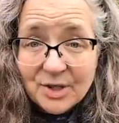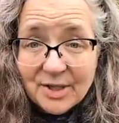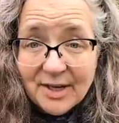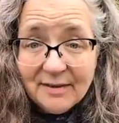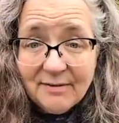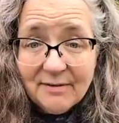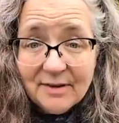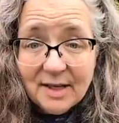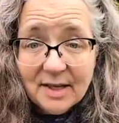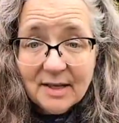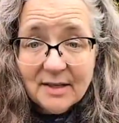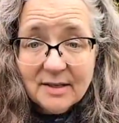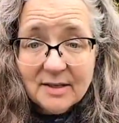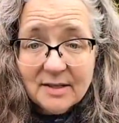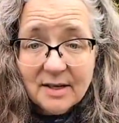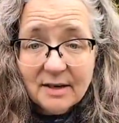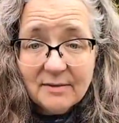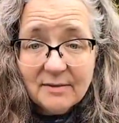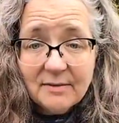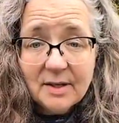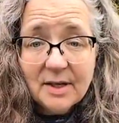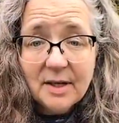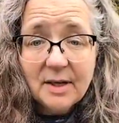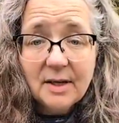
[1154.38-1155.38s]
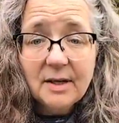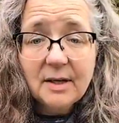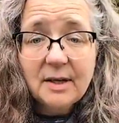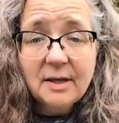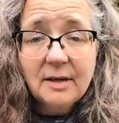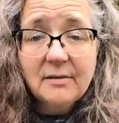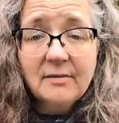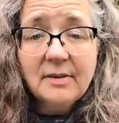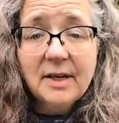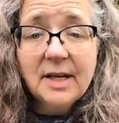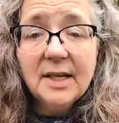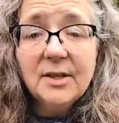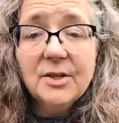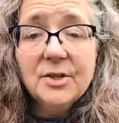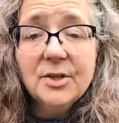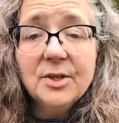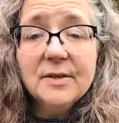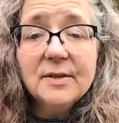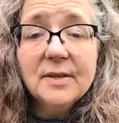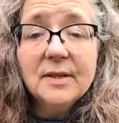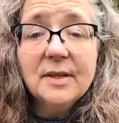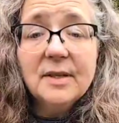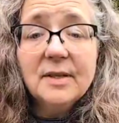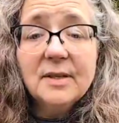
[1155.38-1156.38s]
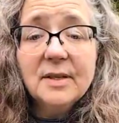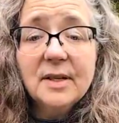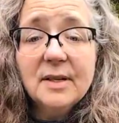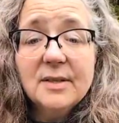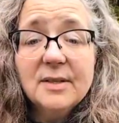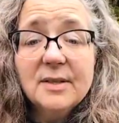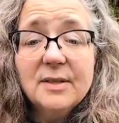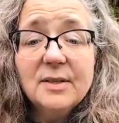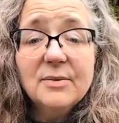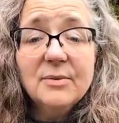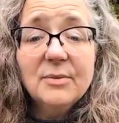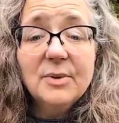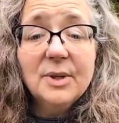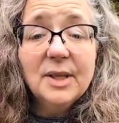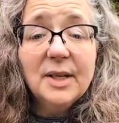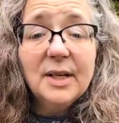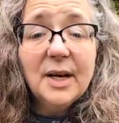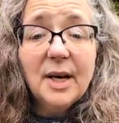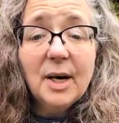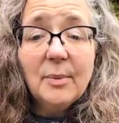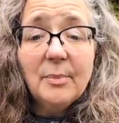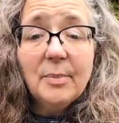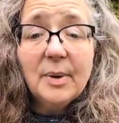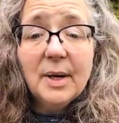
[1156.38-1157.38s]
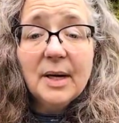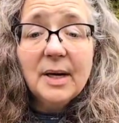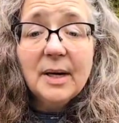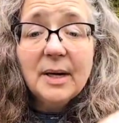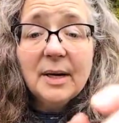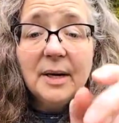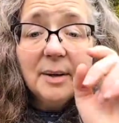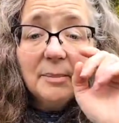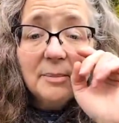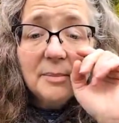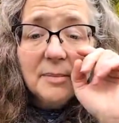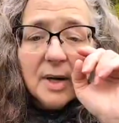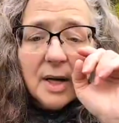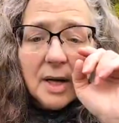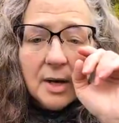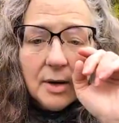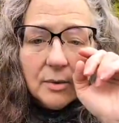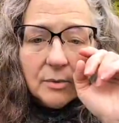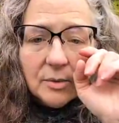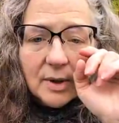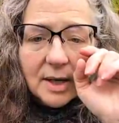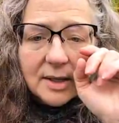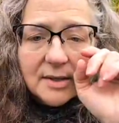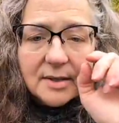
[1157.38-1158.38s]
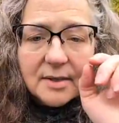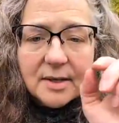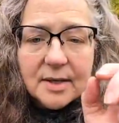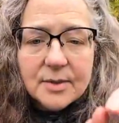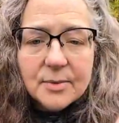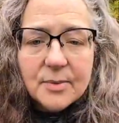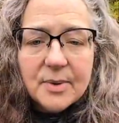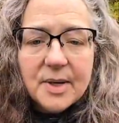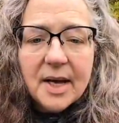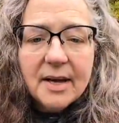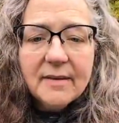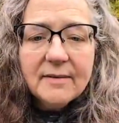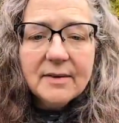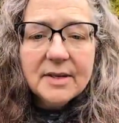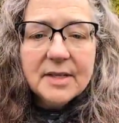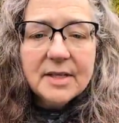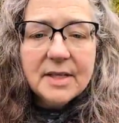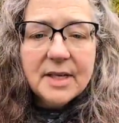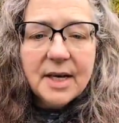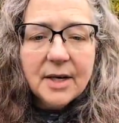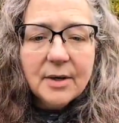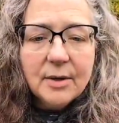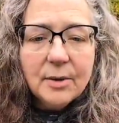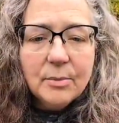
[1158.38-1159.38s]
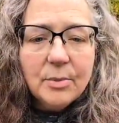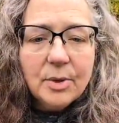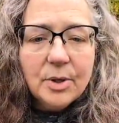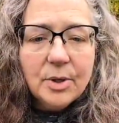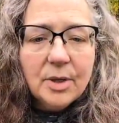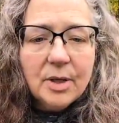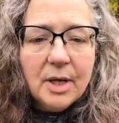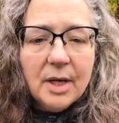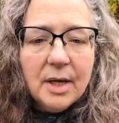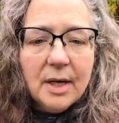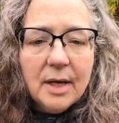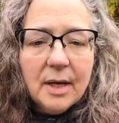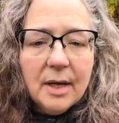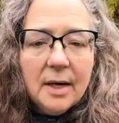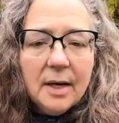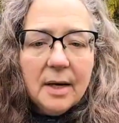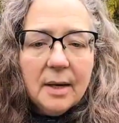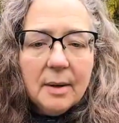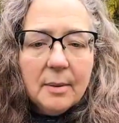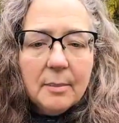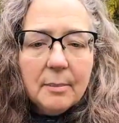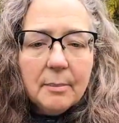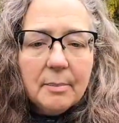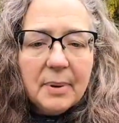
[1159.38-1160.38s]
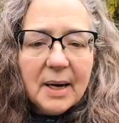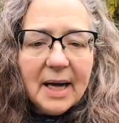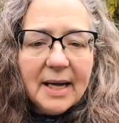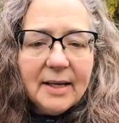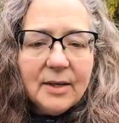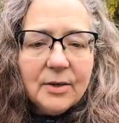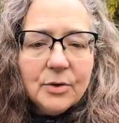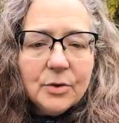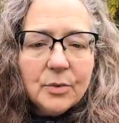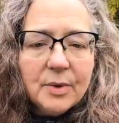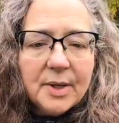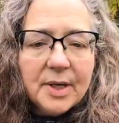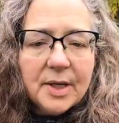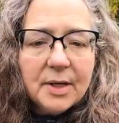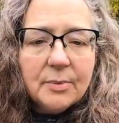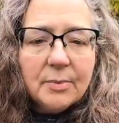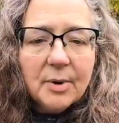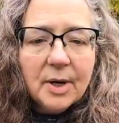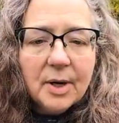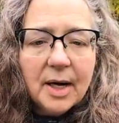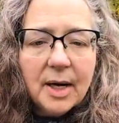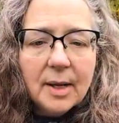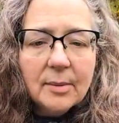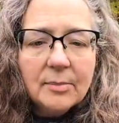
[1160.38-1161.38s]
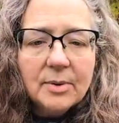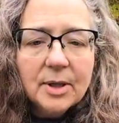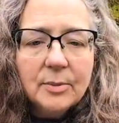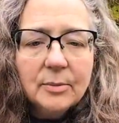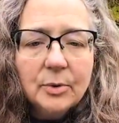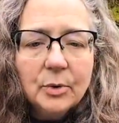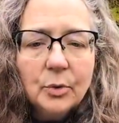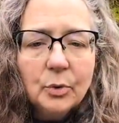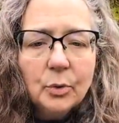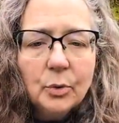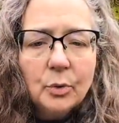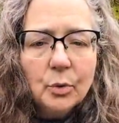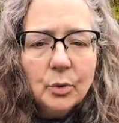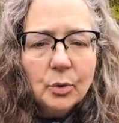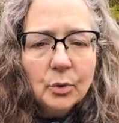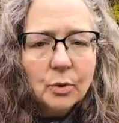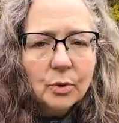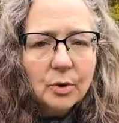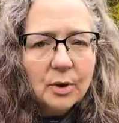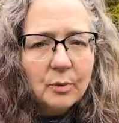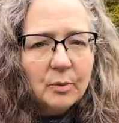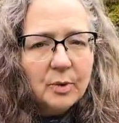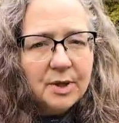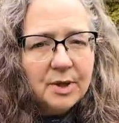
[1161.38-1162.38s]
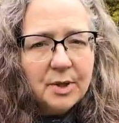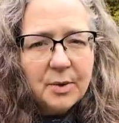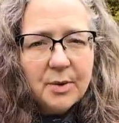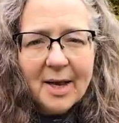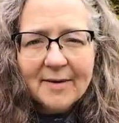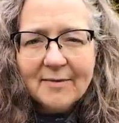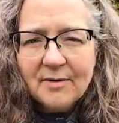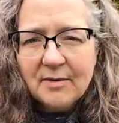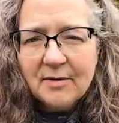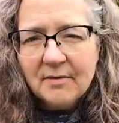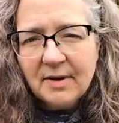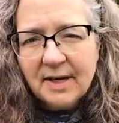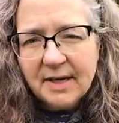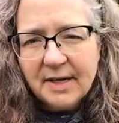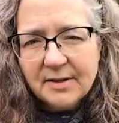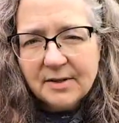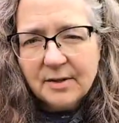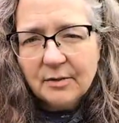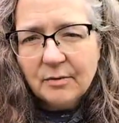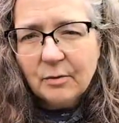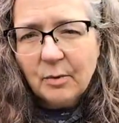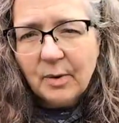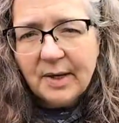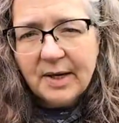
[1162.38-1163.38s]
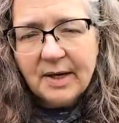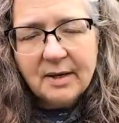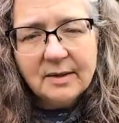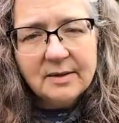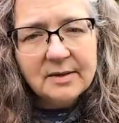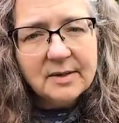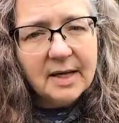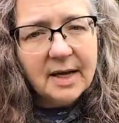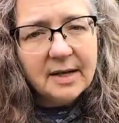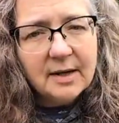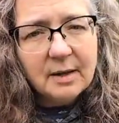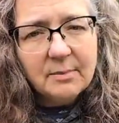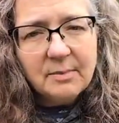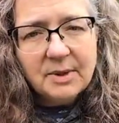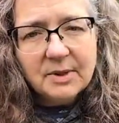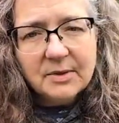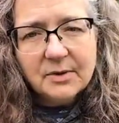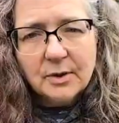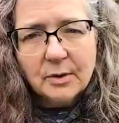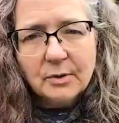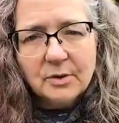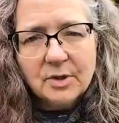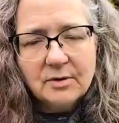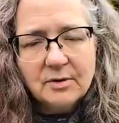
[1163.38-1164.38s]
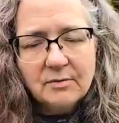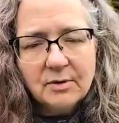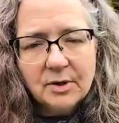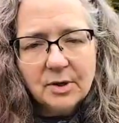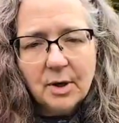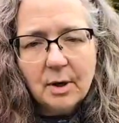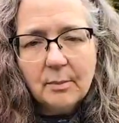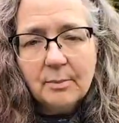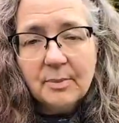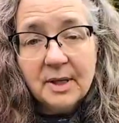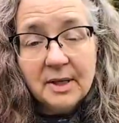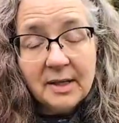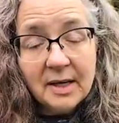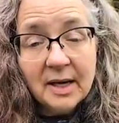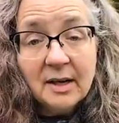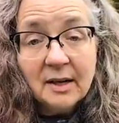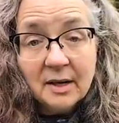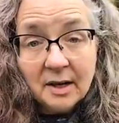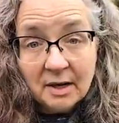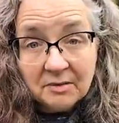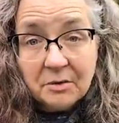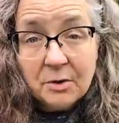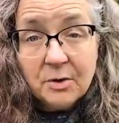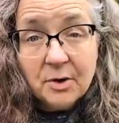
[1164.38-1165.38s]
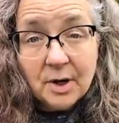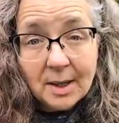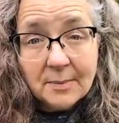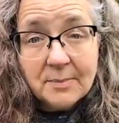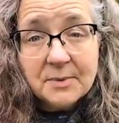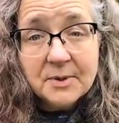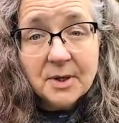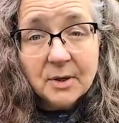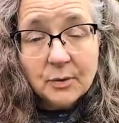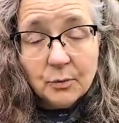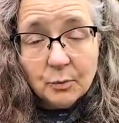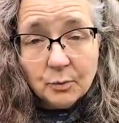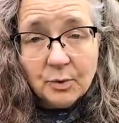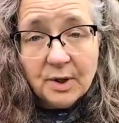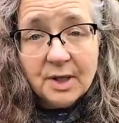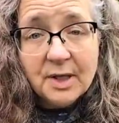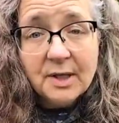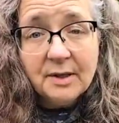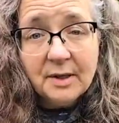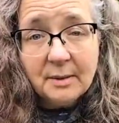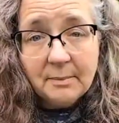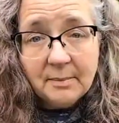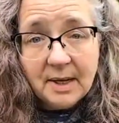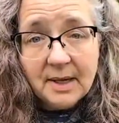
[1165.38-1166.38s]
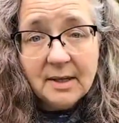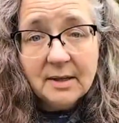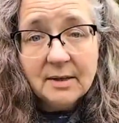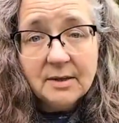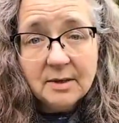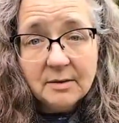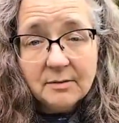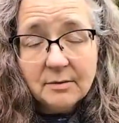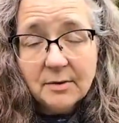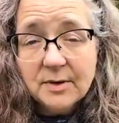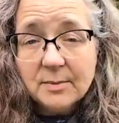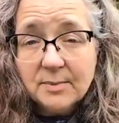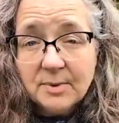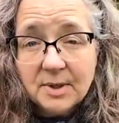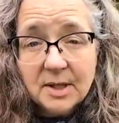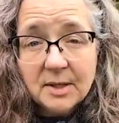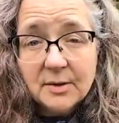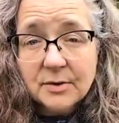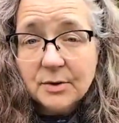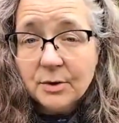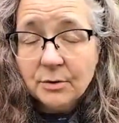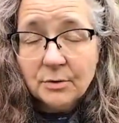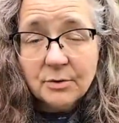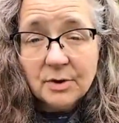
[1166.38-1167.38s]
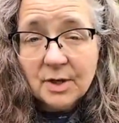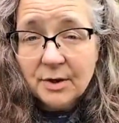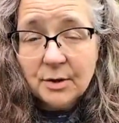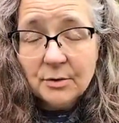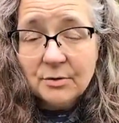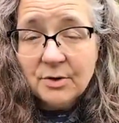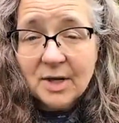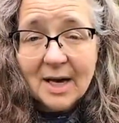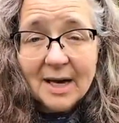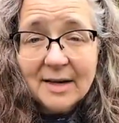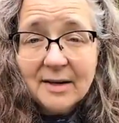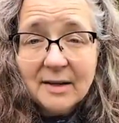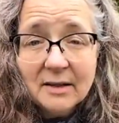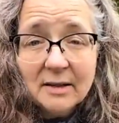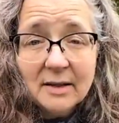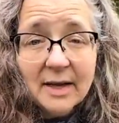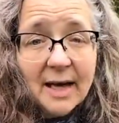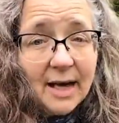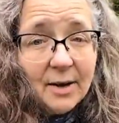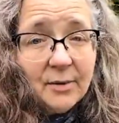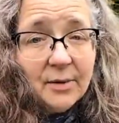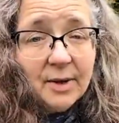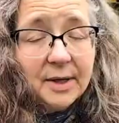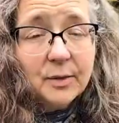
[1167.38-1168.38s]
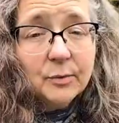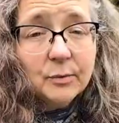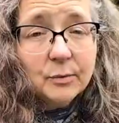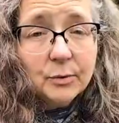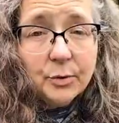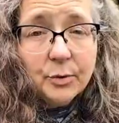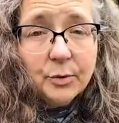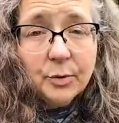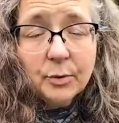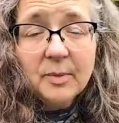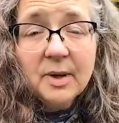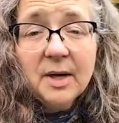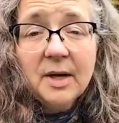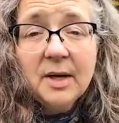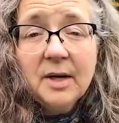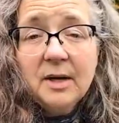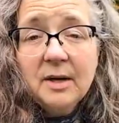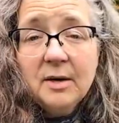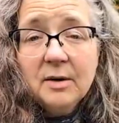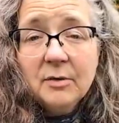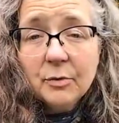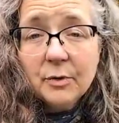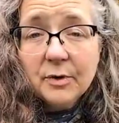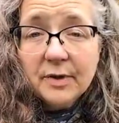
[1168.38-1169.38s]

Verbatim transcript: there's definite, definite advantages, and it does really help. Um, Rhonda says we have a terrible bindweed problem. Ooh, when you have invasive weeds, that can be so difficult. But again, cover crops can really make a difference because they're not allowing room